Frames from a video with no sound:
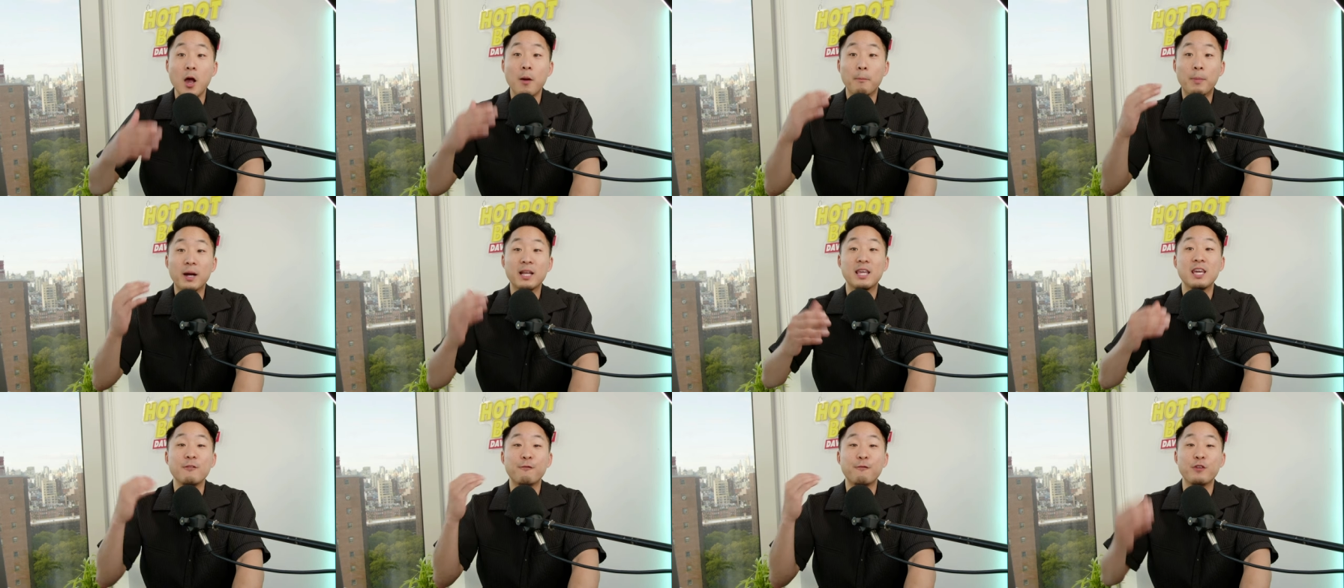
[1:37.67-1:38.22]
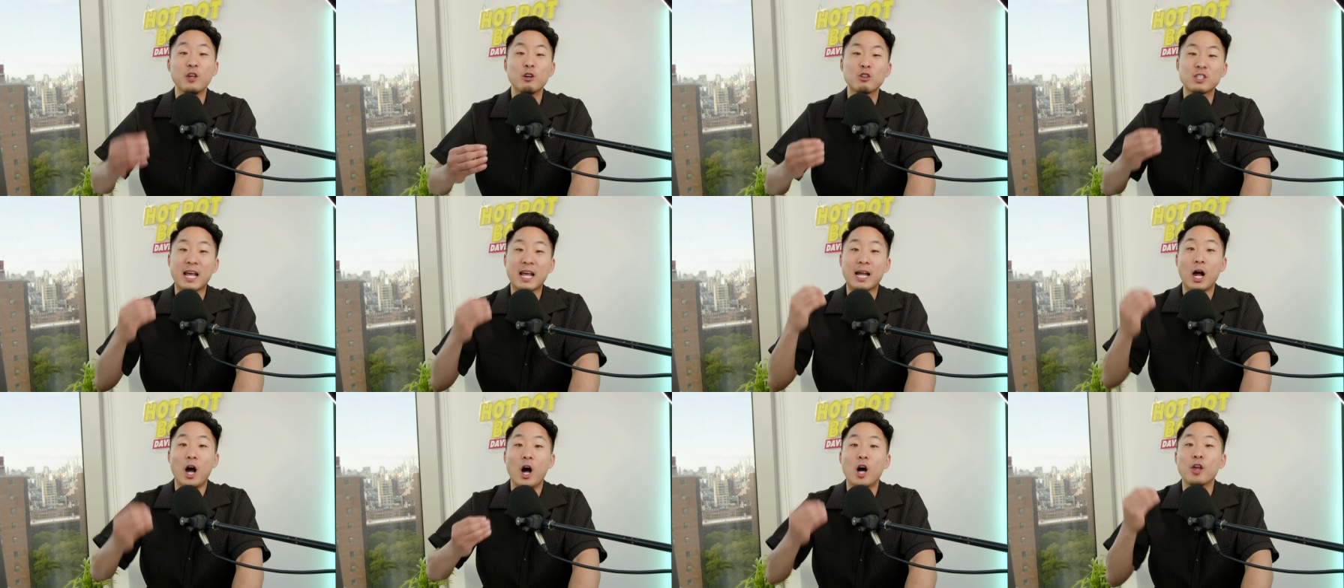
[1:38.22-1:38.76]
But he feels
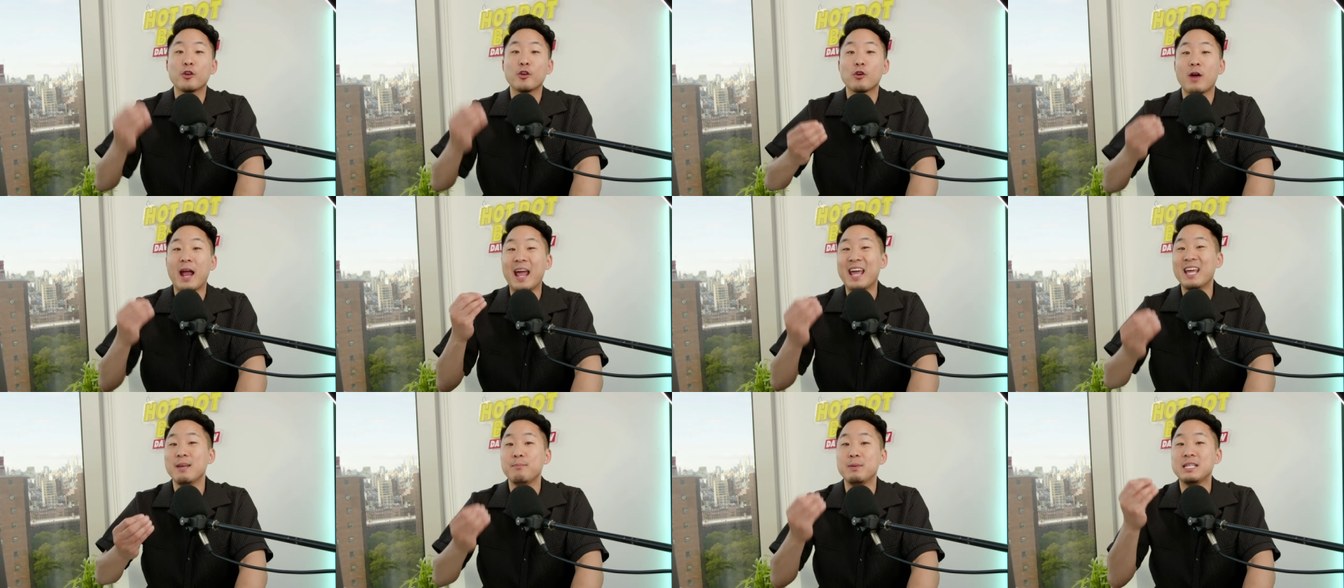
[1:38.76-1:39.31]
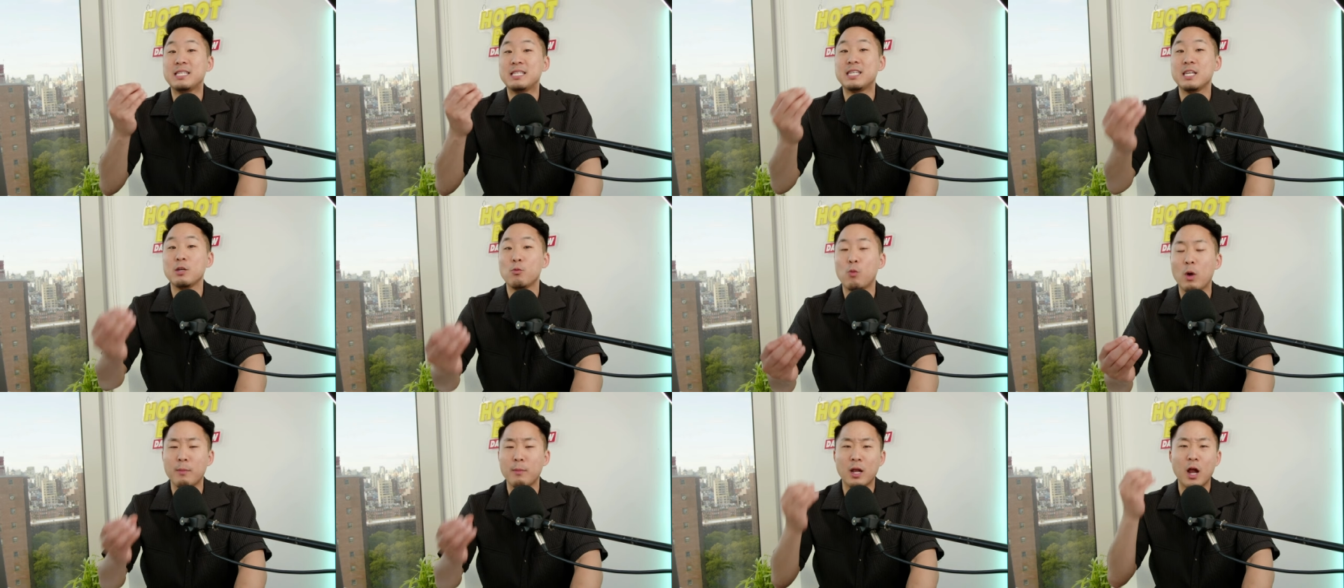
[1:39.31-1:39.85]
like other ABC
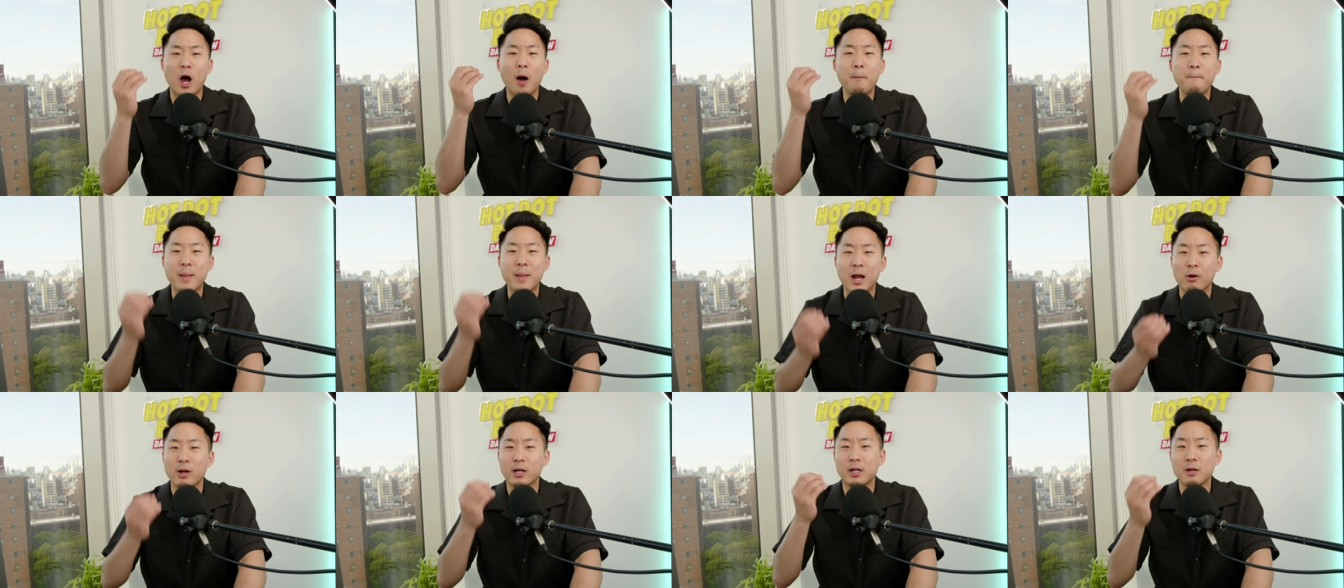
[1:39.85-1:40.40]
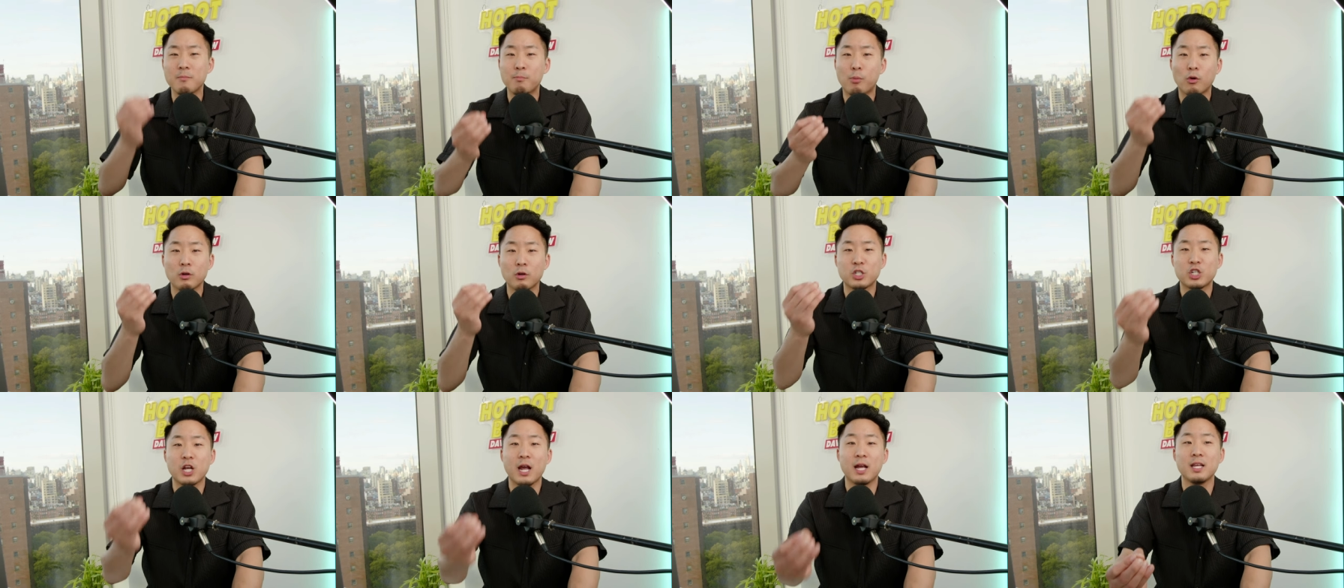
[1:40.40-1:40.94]
women,
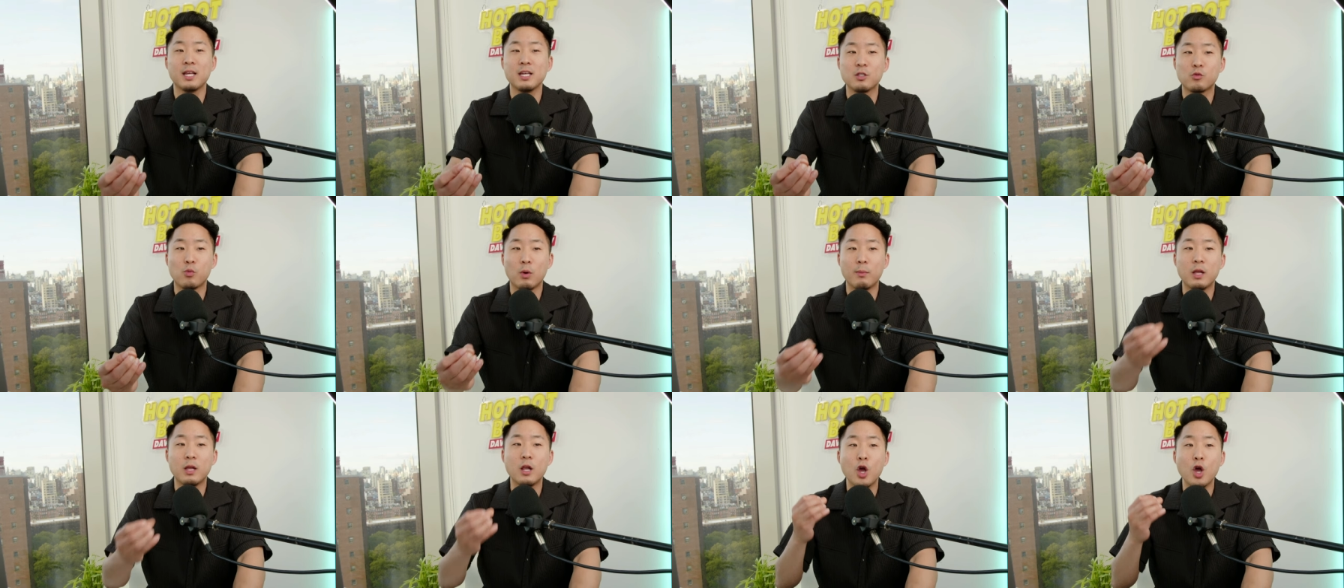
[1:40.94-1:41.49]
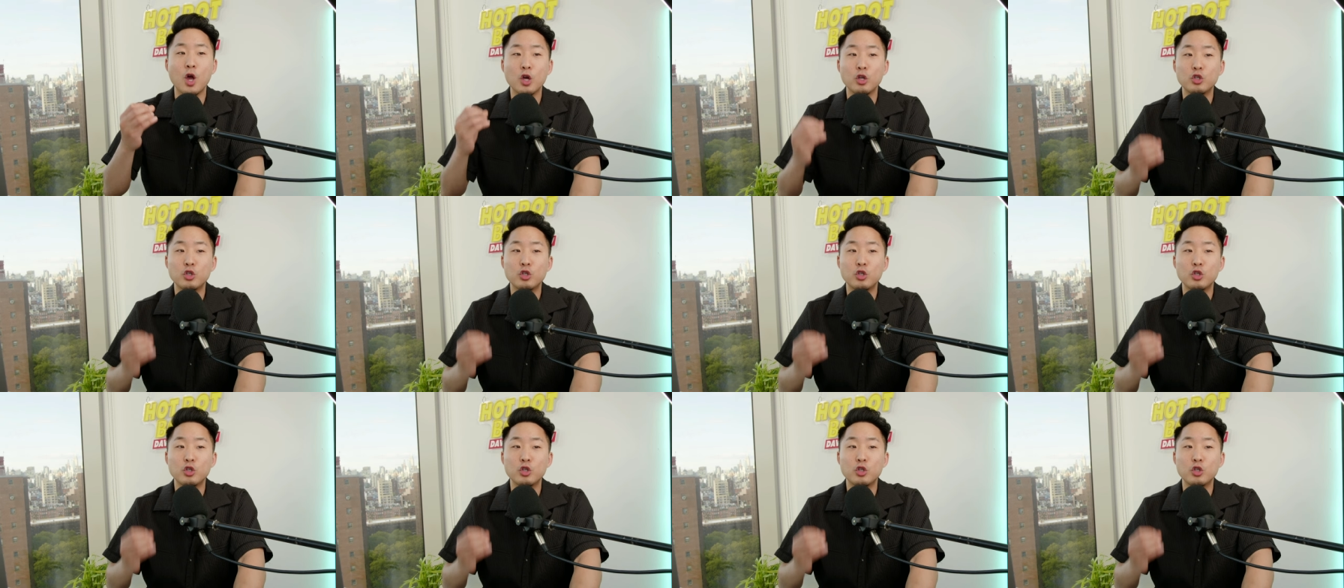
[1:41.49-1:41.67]
American-born Chinese women,